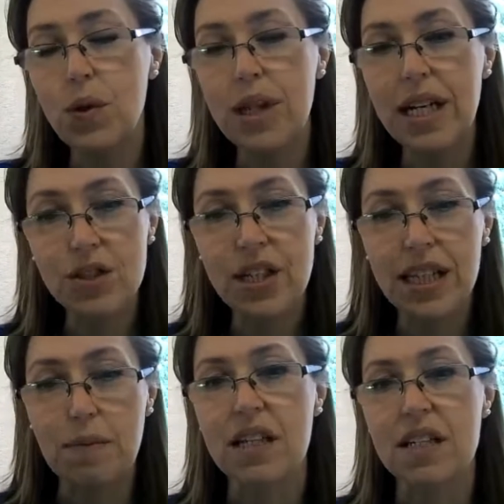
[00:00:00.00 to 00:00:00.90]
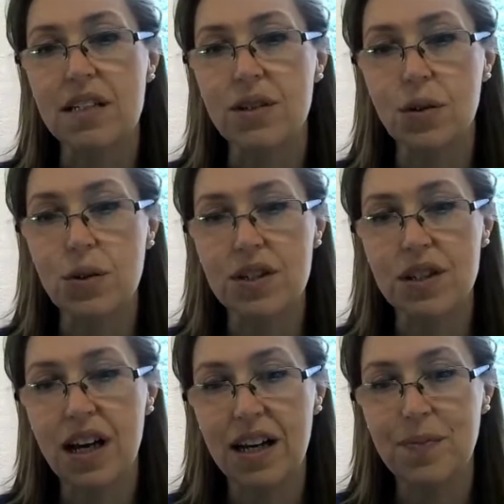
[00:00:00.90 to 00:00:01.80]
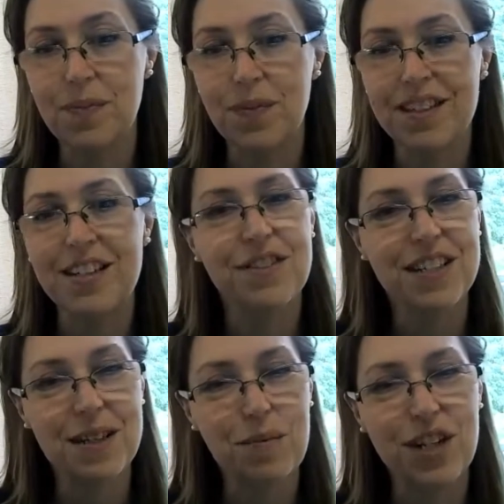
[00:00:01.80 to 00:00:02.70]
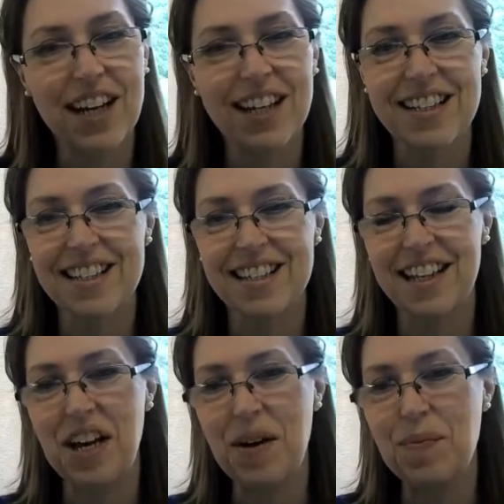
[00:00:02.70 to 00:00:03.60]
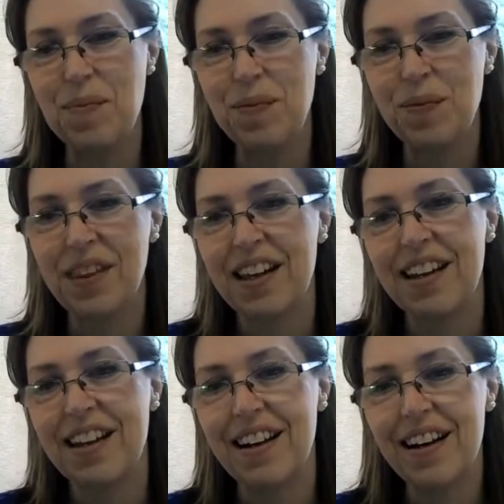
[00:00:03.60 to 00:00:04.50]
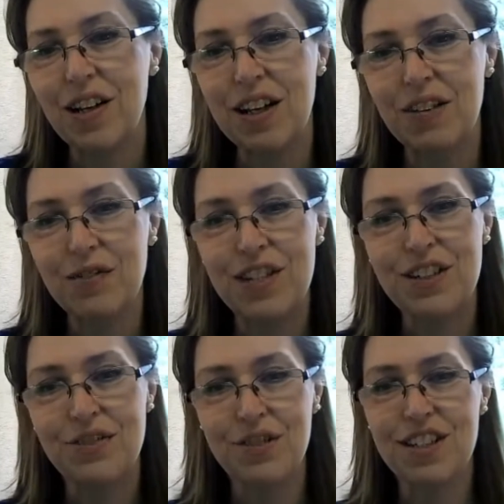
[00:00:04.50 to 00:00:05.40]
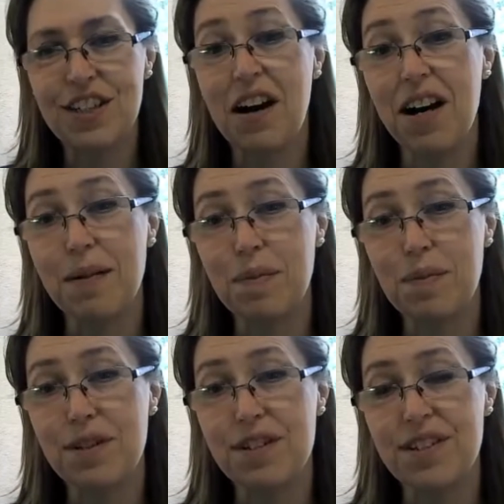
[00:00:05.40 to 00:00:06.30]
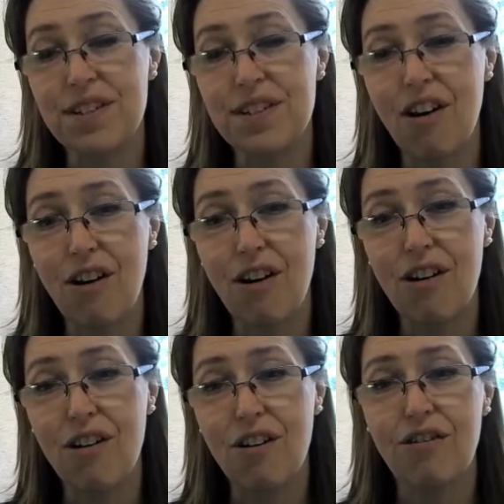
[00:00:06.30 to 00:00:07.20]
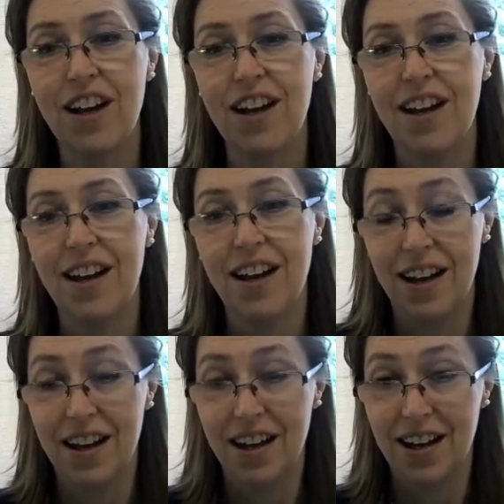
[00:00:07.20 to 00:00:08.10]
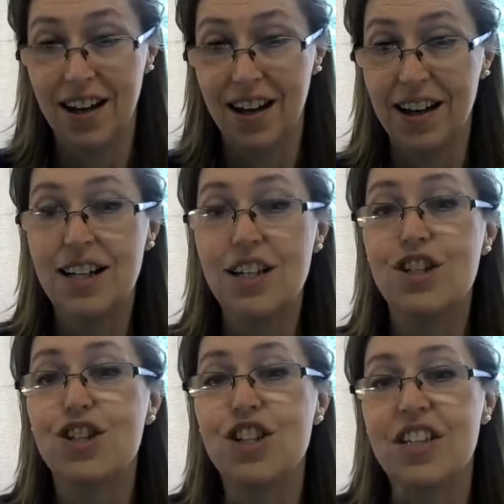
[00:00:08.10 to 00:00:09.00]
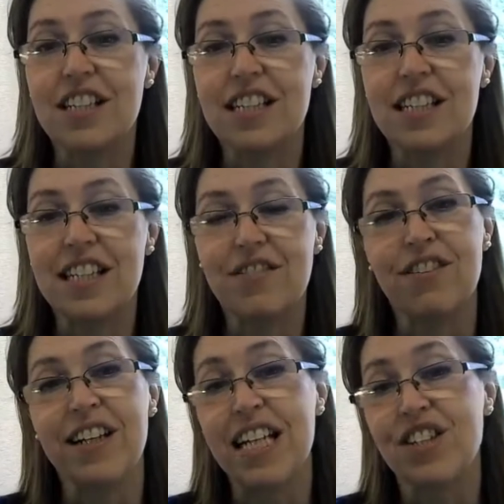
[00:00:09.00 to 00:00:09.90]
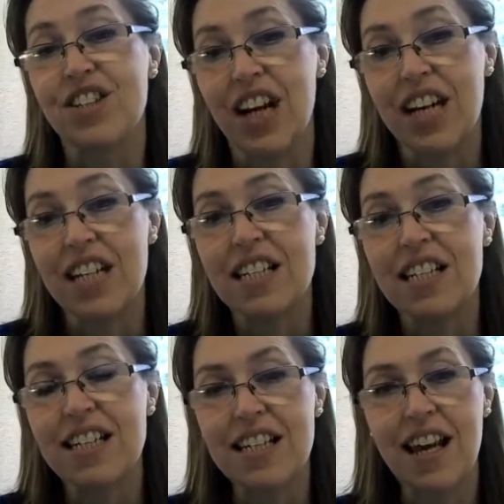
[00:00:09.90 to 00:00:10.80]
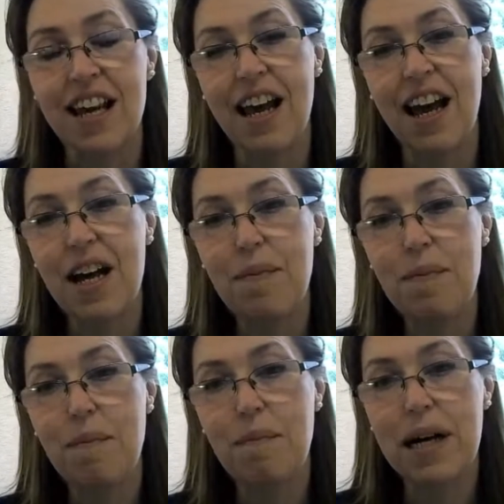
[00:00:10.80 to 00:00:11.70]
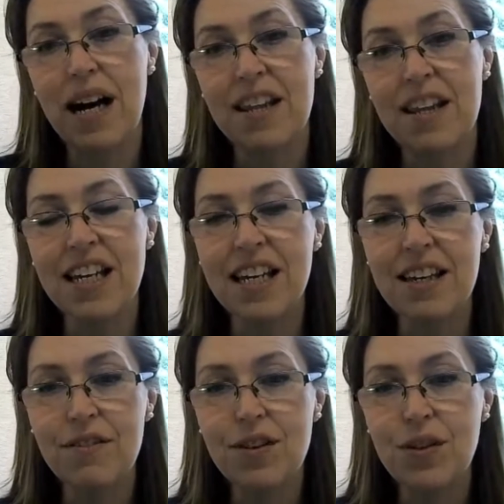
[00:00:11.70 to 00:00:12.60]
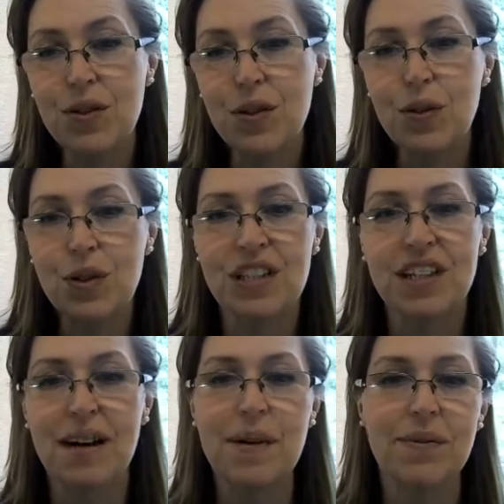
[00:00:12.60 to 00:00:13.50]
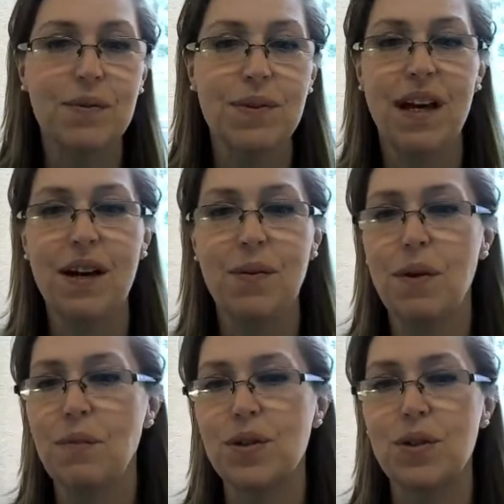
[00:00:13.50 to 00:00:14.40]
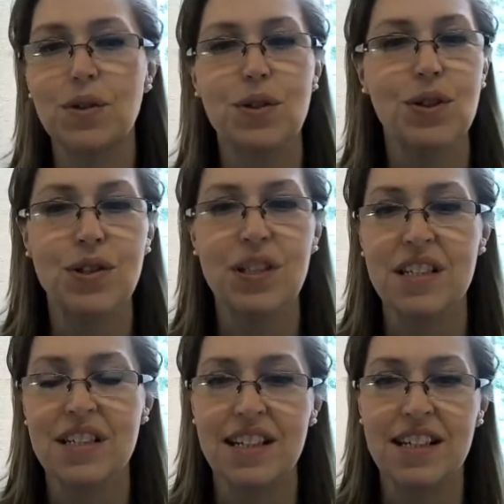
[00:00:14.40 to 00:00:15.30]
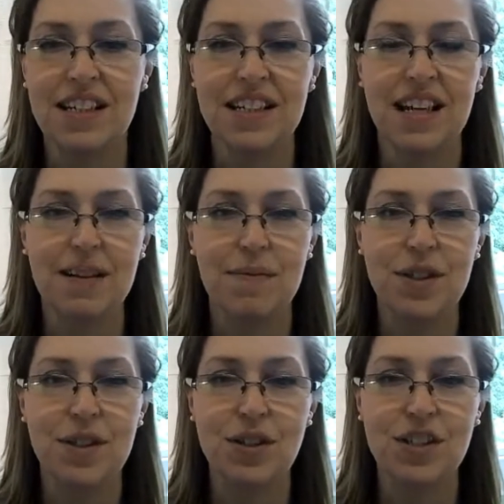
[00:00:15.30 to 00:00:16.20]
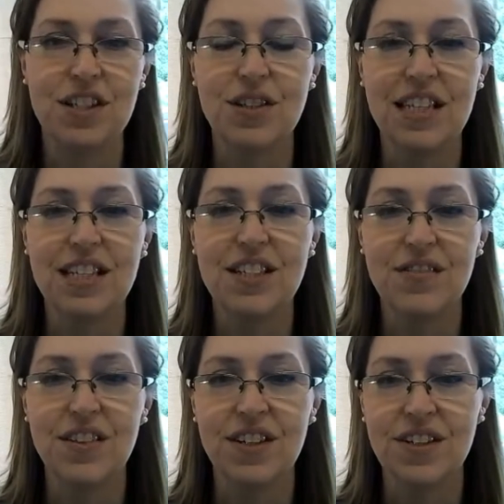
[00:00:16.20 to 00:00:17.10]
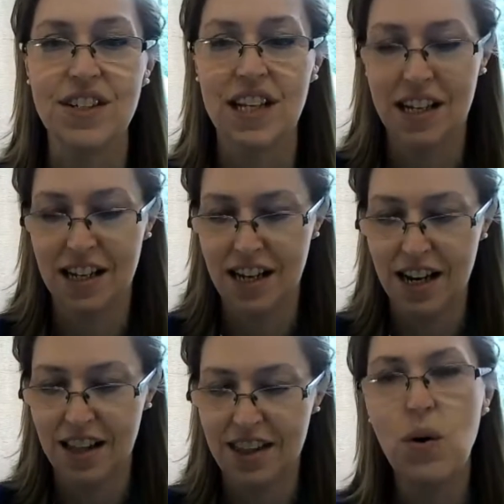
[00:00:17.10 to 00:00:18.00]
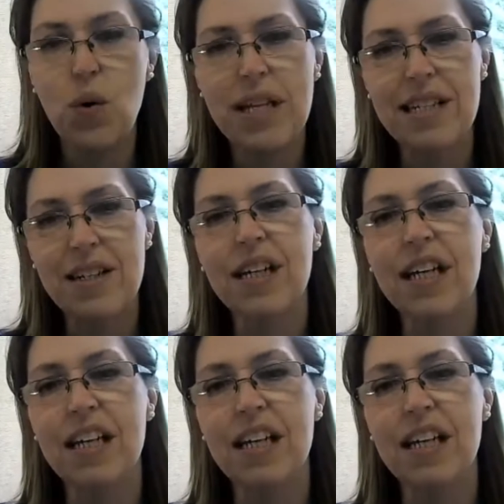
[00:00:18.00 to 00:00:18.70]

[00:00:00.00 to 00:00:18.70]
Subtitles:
Well, that's tricky because, of course, different subjects are looking for different types of students and different interests. But I think if you talk to, when we talk to tutors and the tutors that do the interviews, they're always